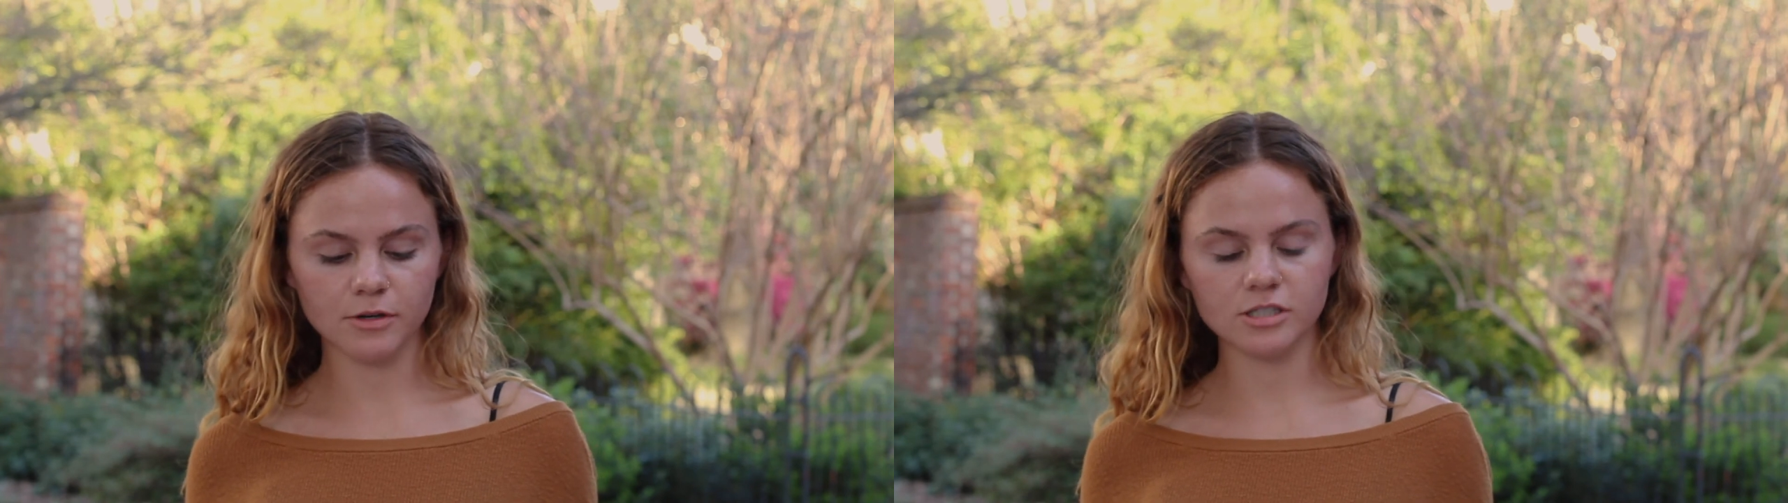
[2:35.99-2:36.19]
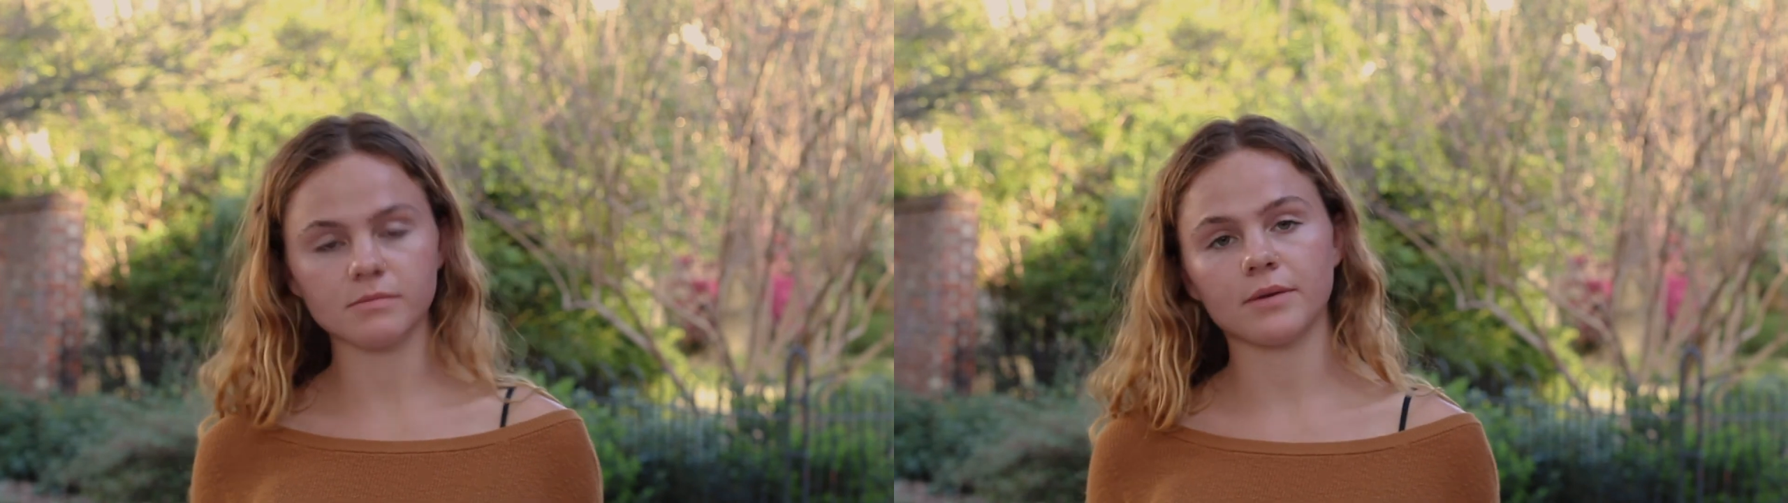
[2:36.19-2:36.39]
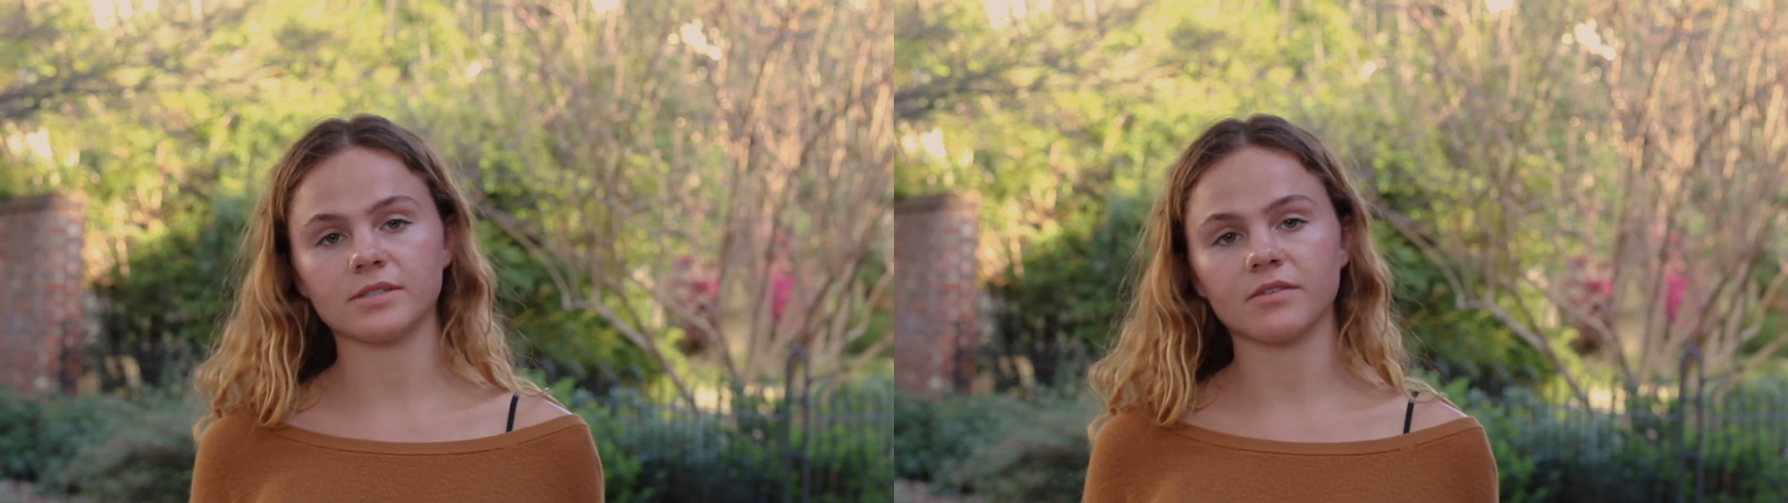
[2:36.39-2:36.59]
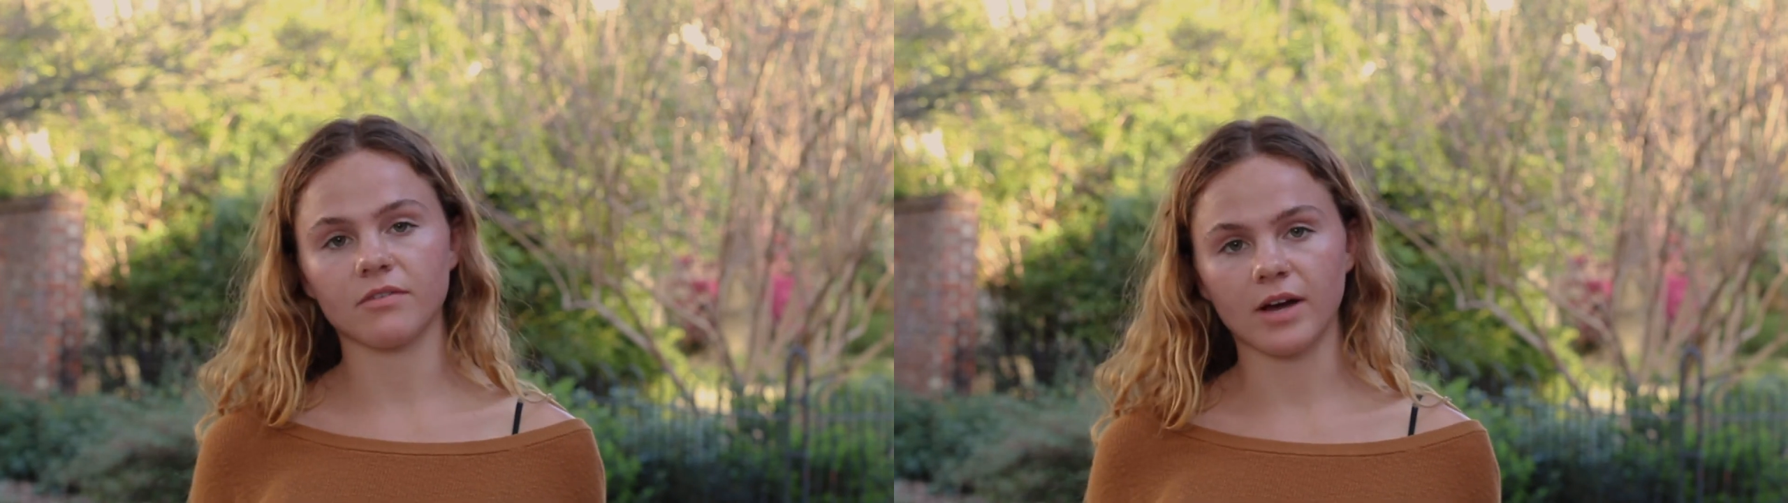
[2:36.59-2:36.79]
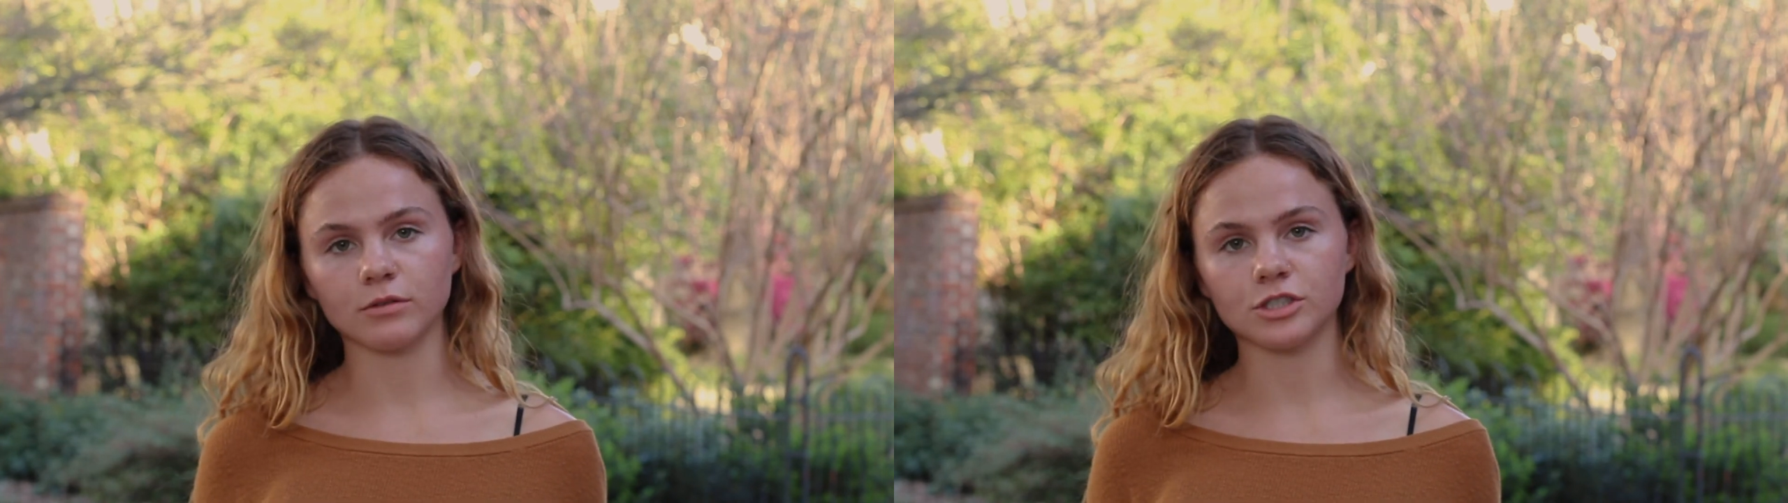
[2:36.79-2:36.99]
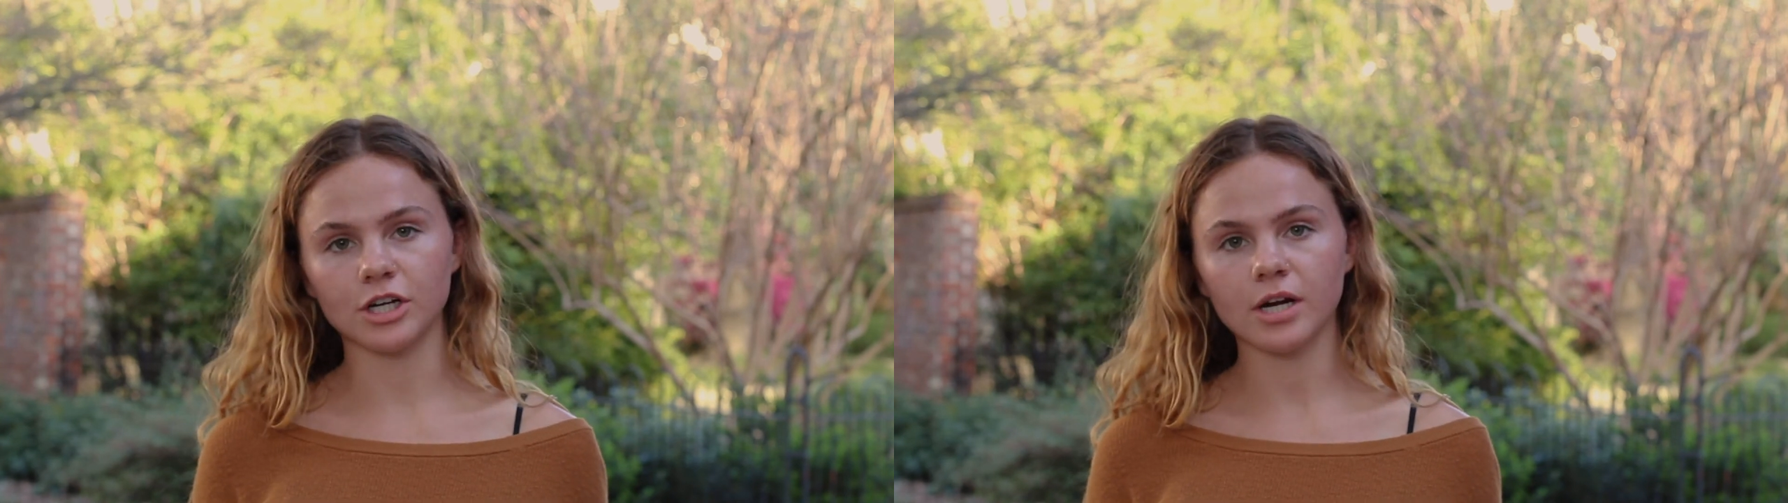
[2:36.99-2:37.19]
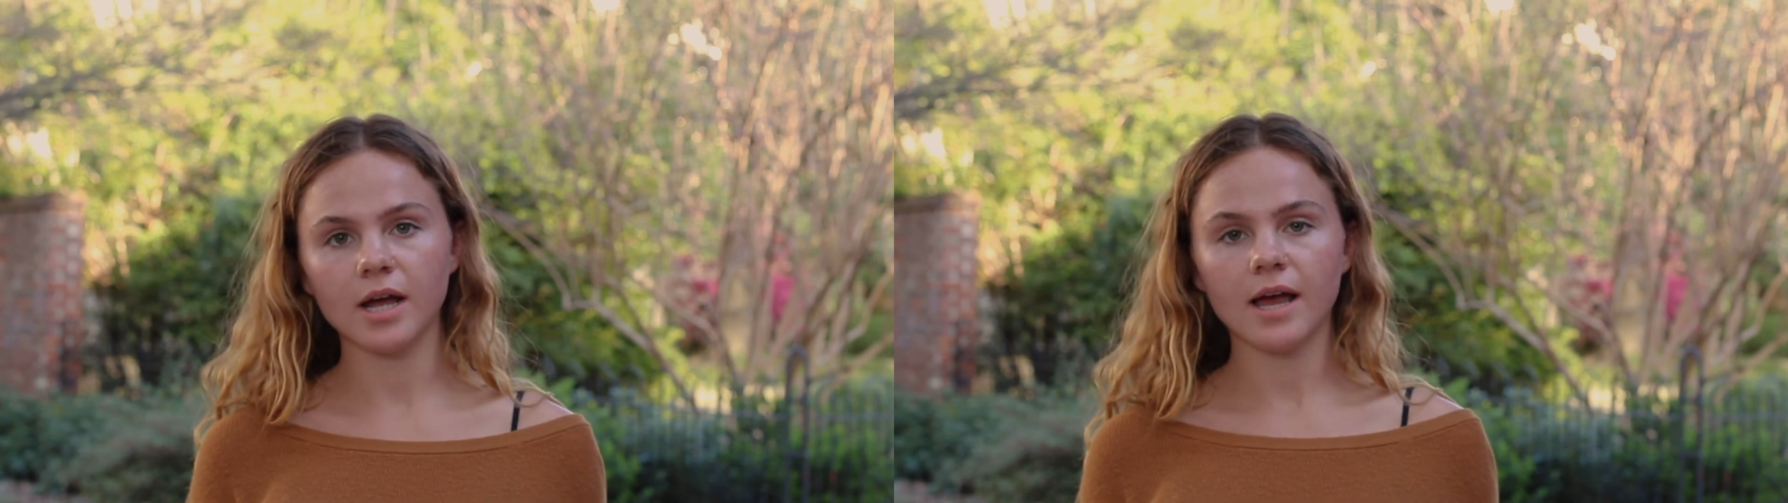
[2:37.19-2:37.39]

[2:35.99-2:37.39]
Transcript: person may receive a voucher,